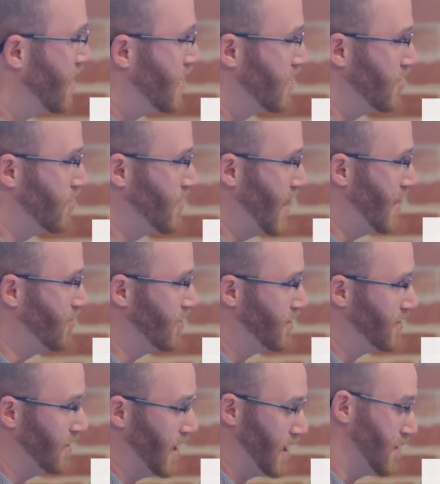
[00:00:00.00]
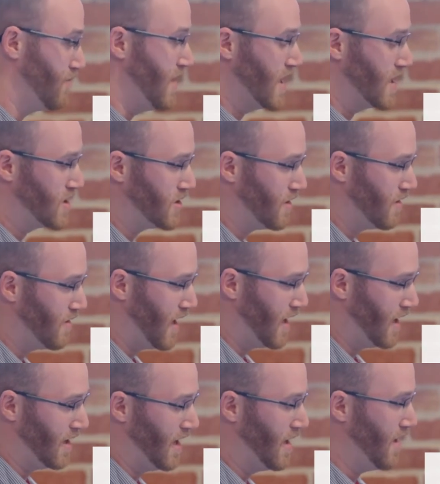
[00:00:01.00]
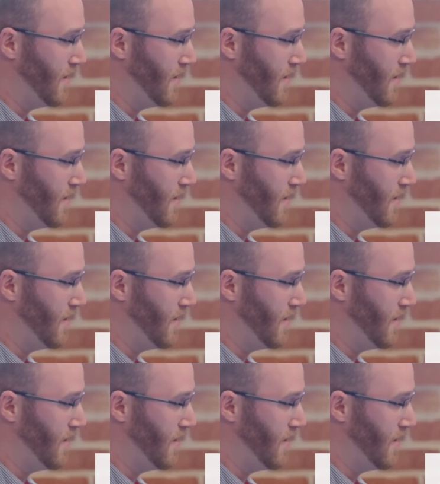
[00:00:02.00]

you'll be able to make sure that it